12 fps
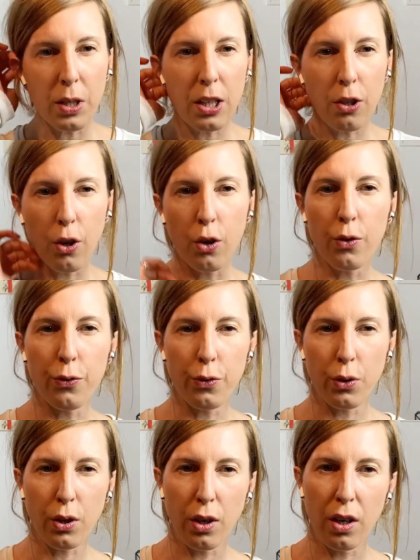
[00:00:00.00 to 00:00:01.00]
go
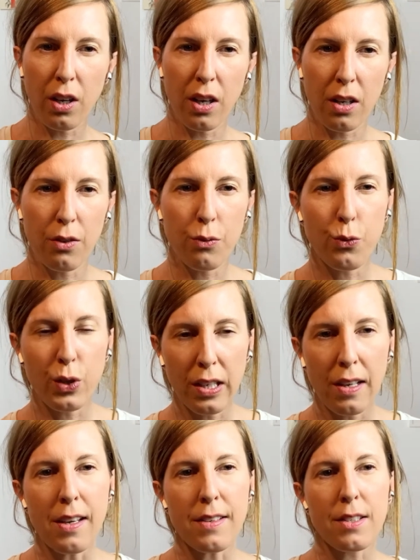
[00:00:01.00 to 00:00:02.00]
for a
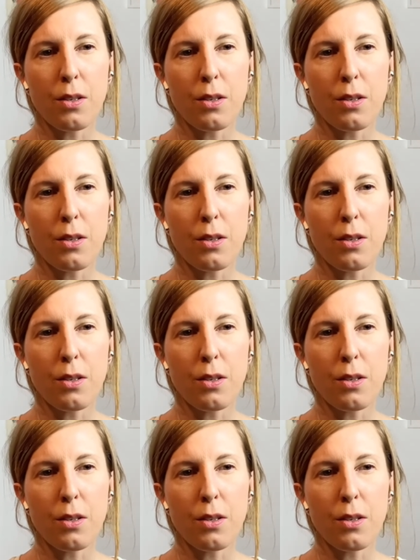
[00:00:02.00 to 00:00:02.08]
release.